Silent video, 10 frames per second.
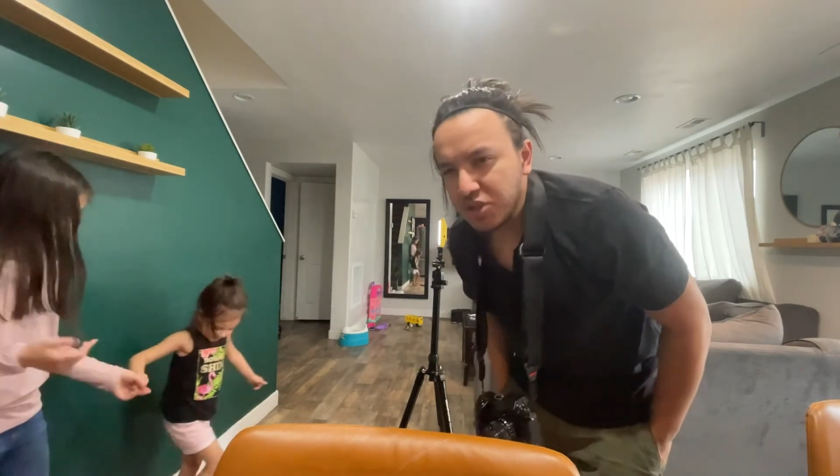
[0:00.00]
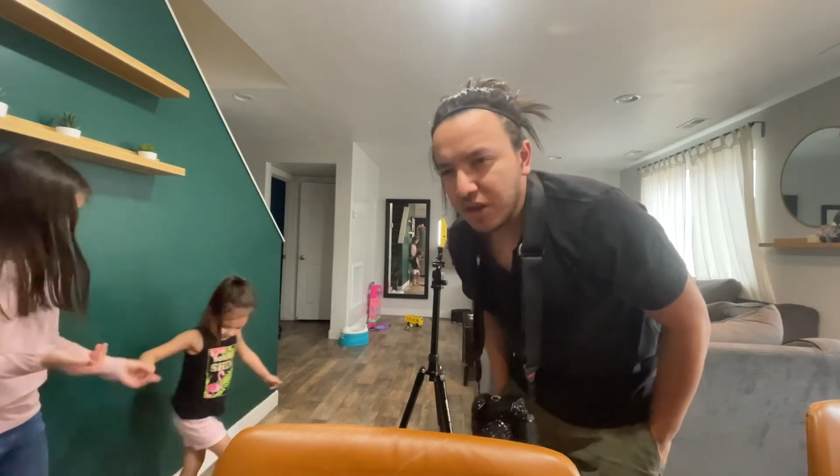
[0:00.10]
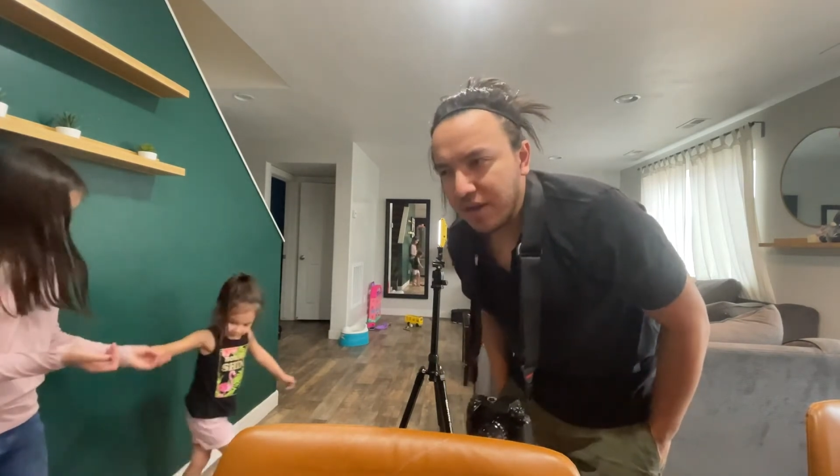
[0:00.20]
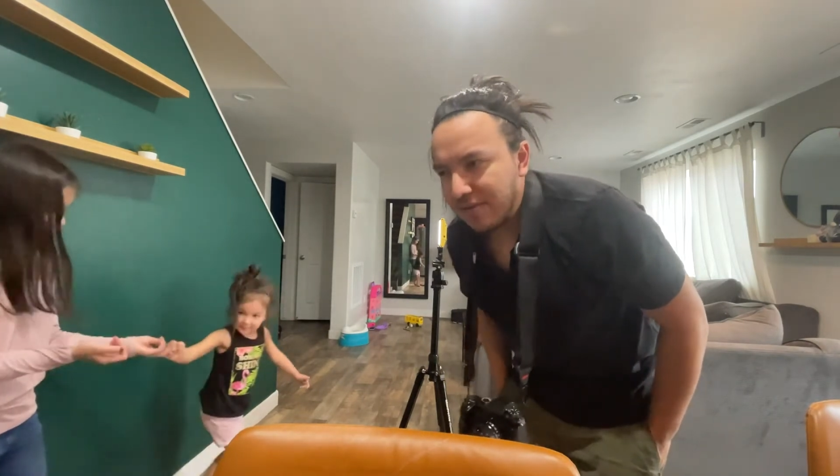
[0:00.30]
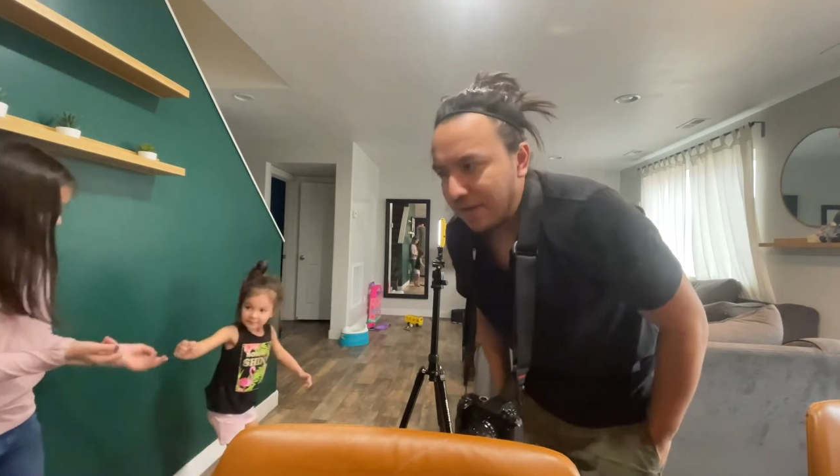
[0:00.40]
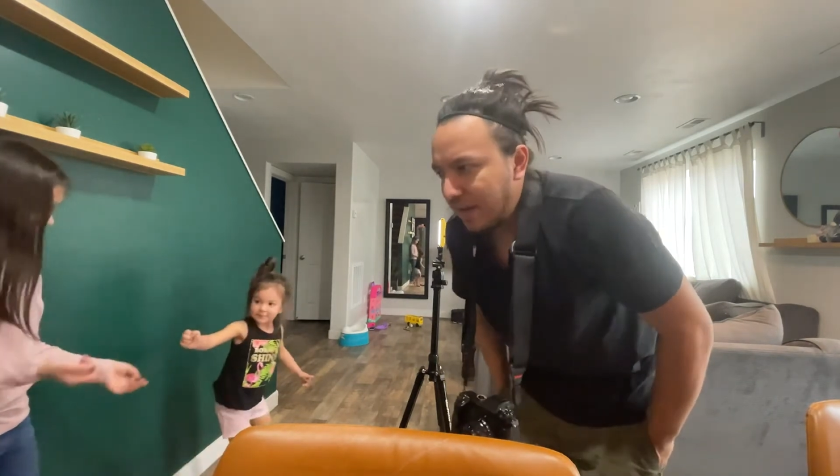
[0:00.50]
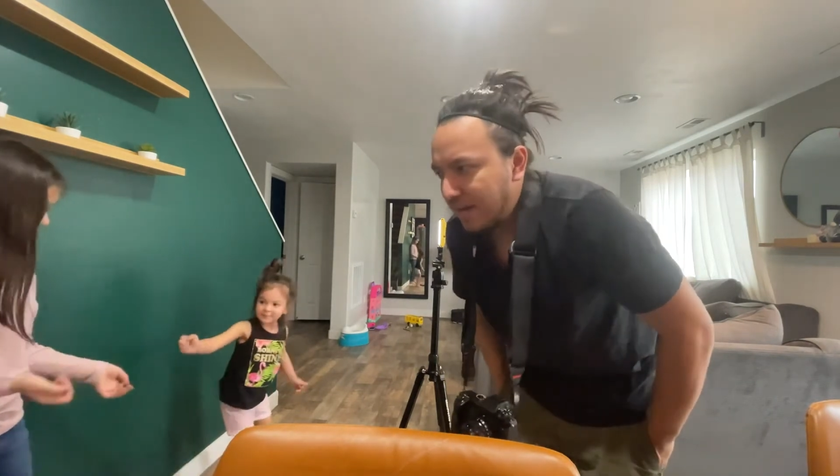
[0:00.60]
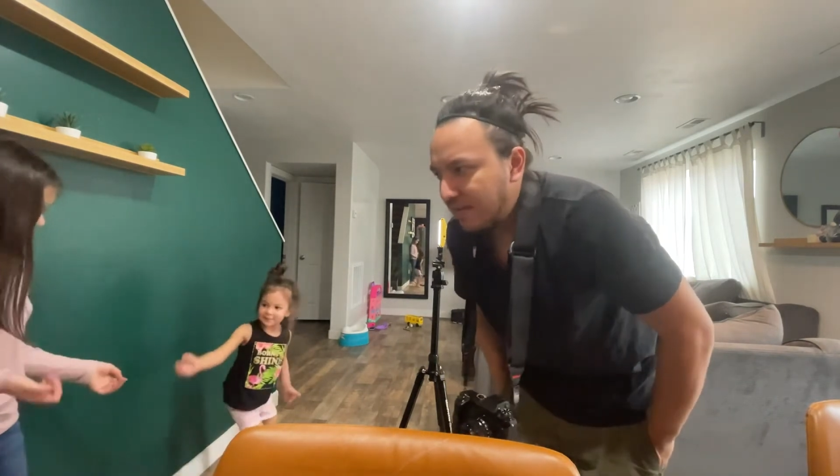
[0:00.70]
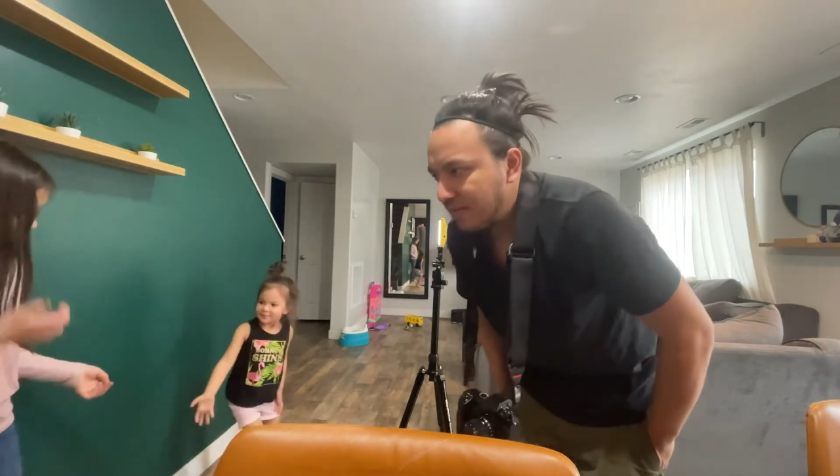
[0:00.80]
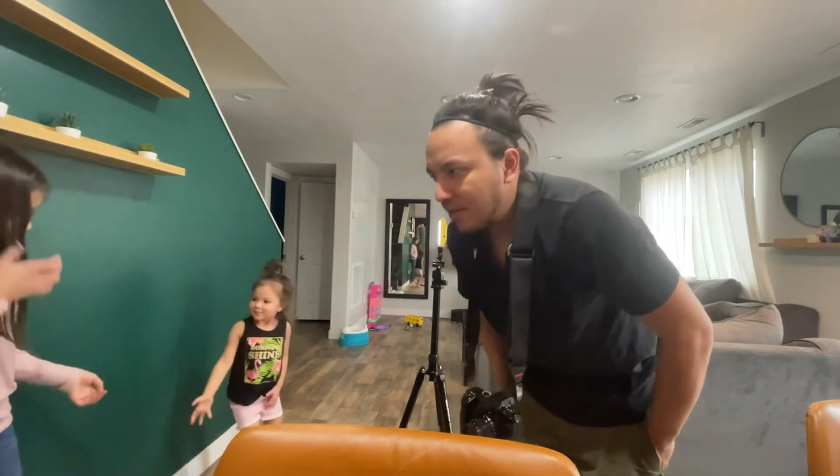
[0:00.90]
shots
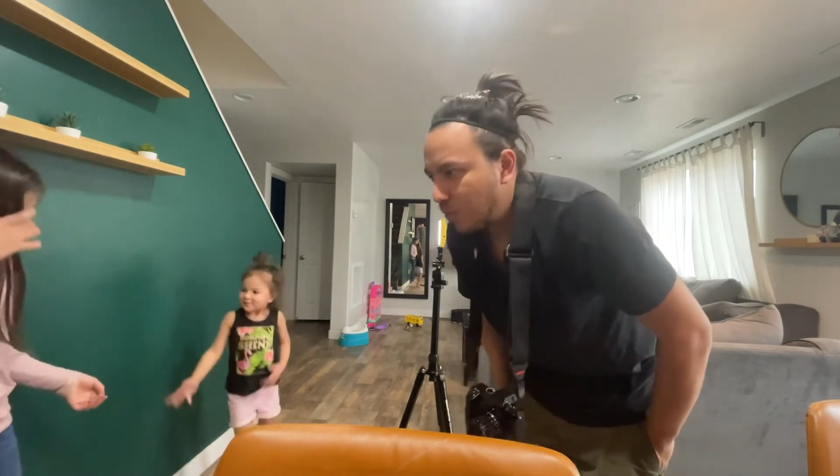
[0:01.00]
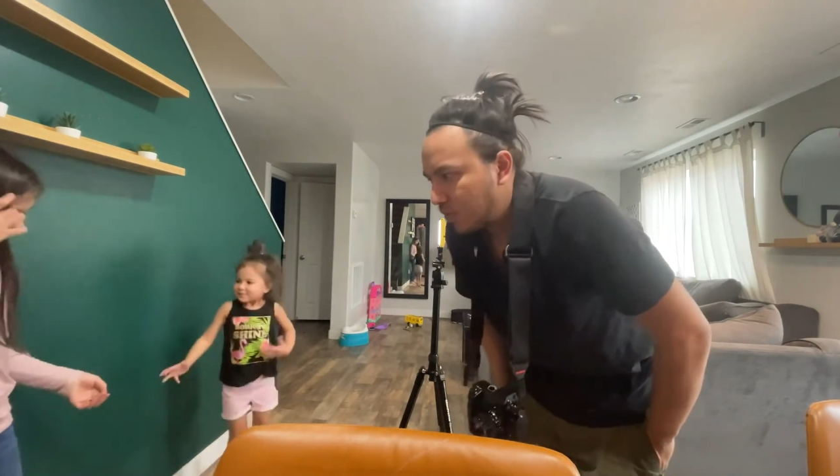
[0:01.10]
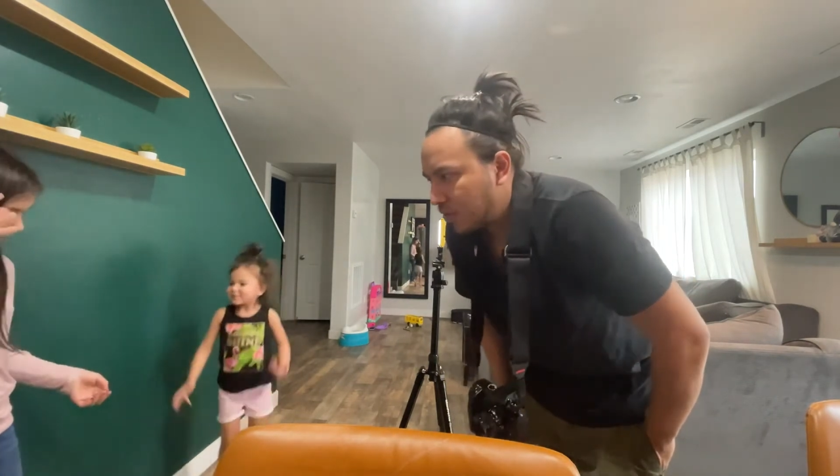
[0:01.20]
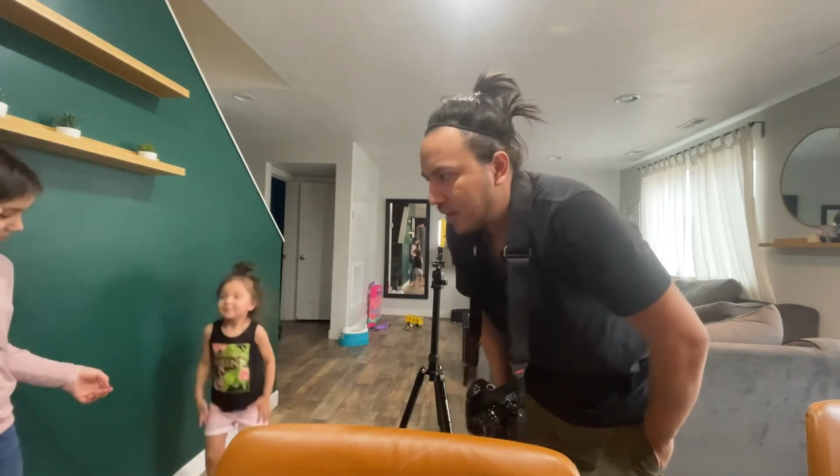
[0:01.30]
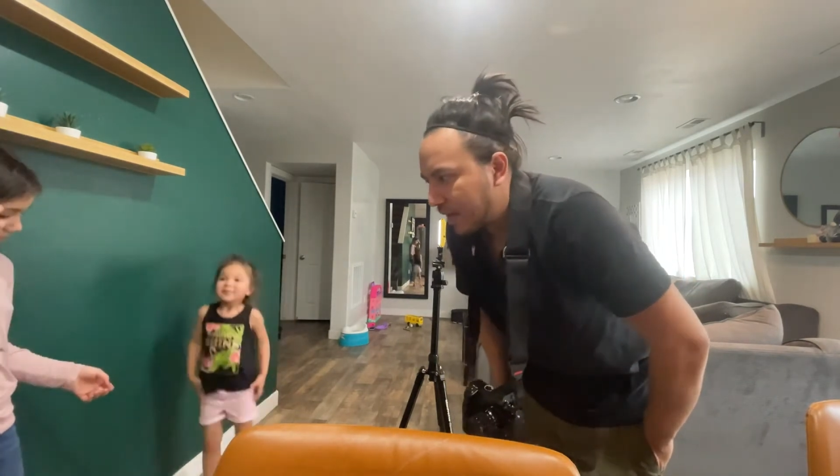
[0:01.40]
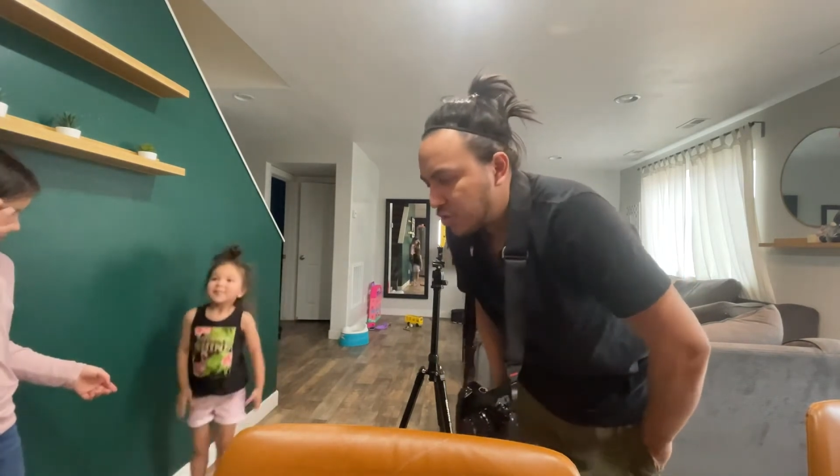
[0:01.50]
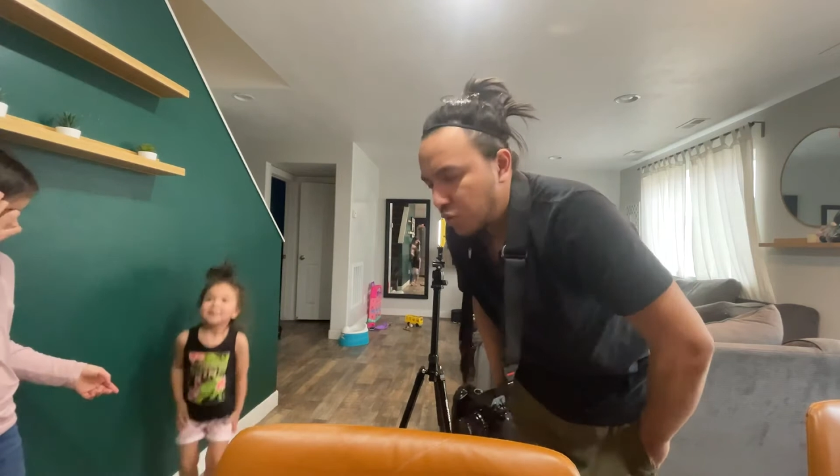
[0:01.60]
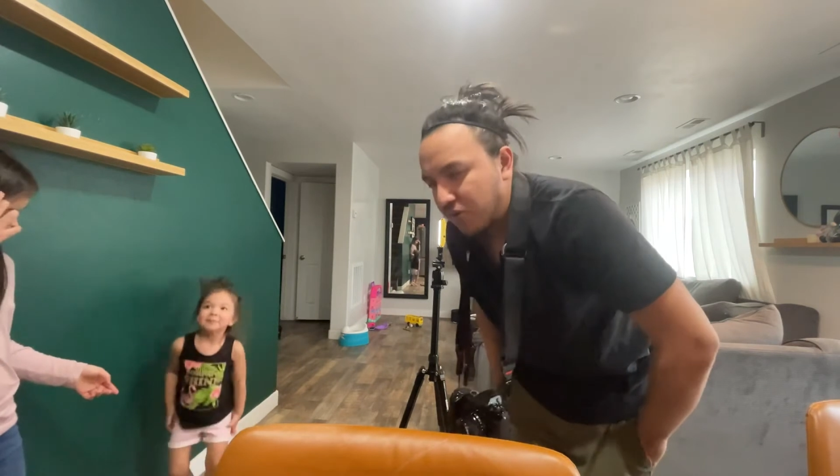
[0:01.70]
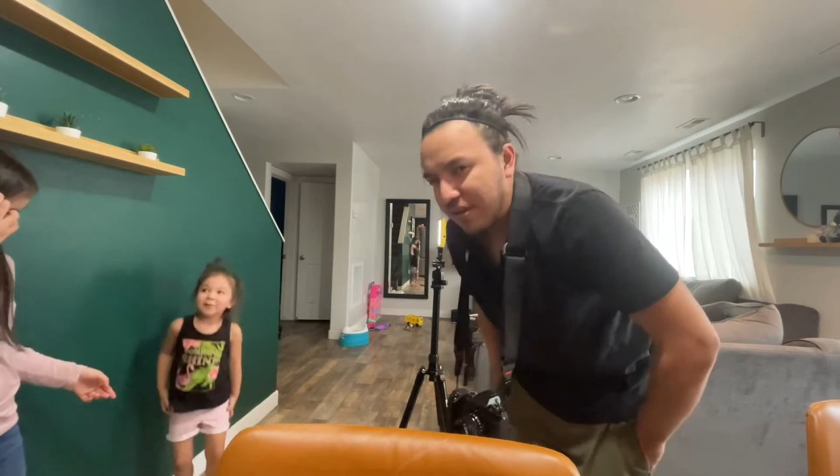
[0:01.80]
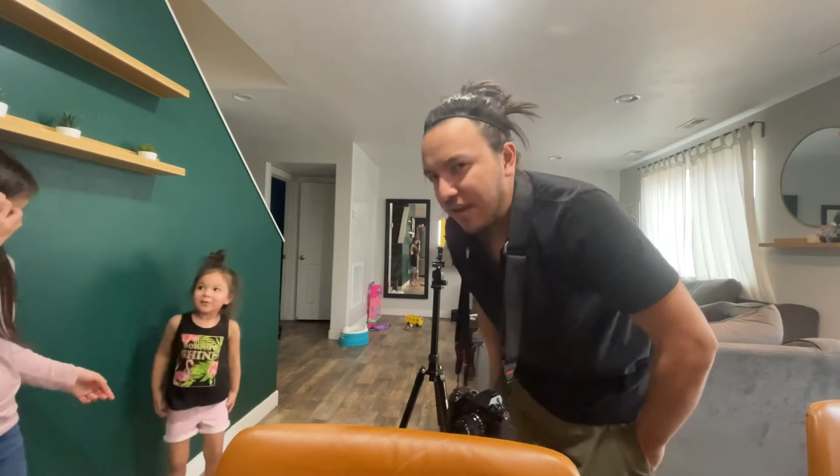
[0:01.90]
and see what the
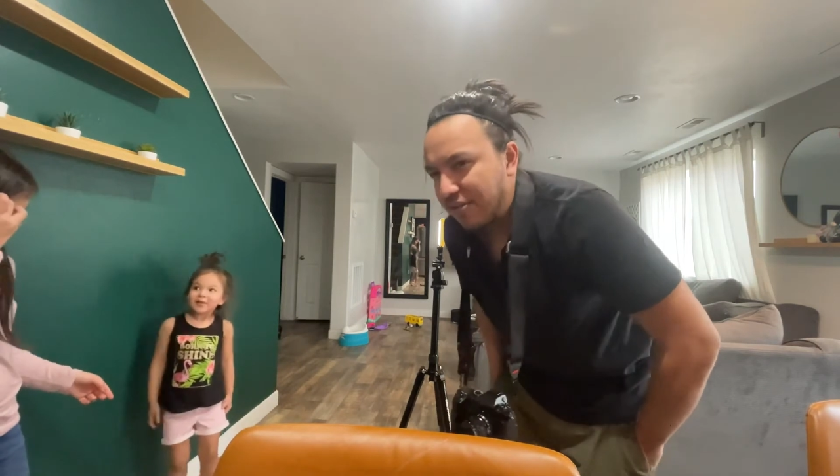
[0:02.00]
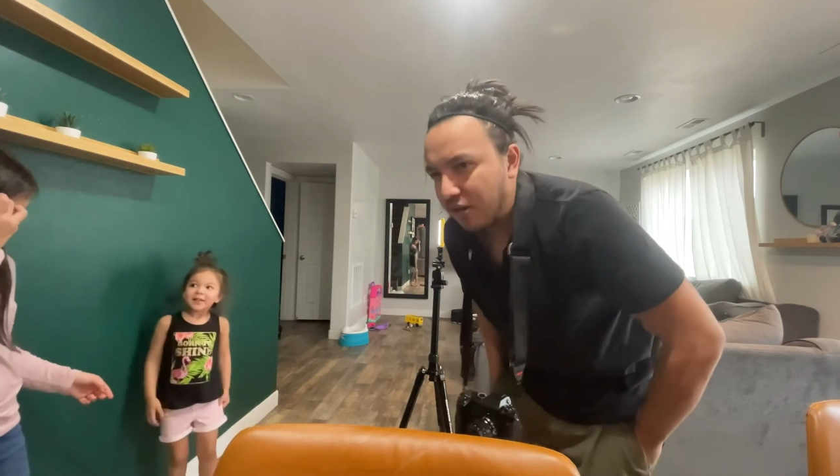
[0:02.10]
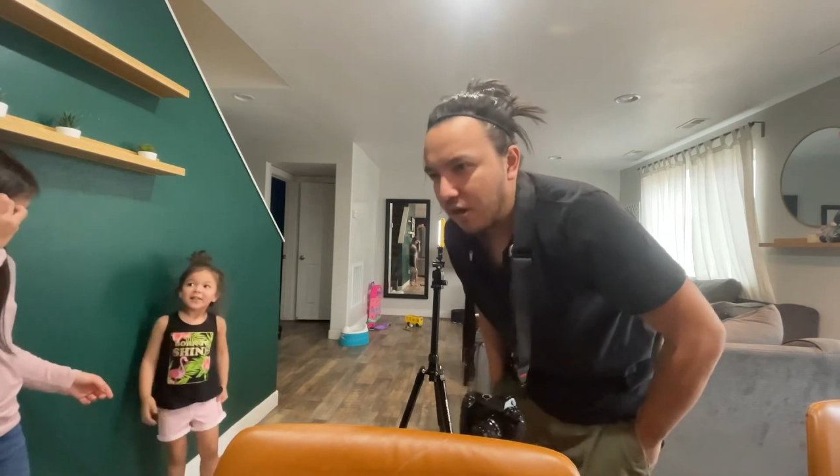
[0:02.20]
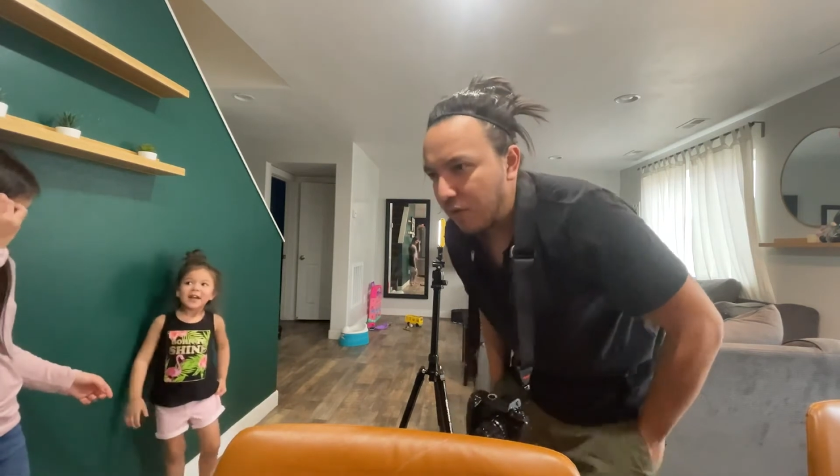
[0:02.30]
actual settings are,